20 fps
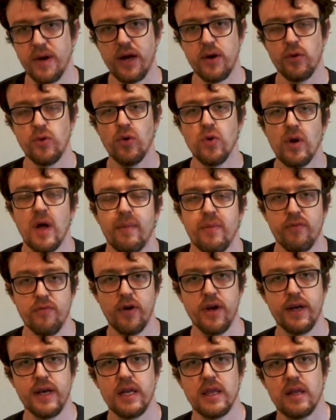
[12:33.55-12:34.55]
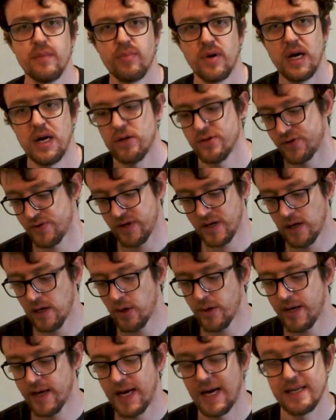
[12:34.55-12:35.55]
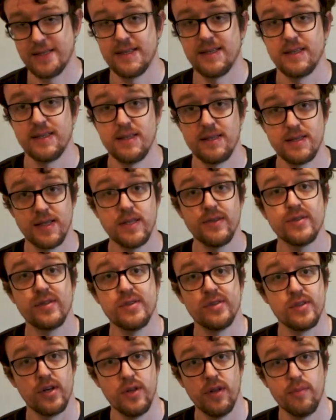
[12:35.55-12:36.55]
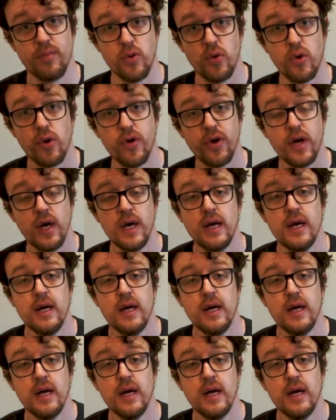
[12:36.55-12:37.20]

get it all up and running in the browser, including accessing the sensors on the board.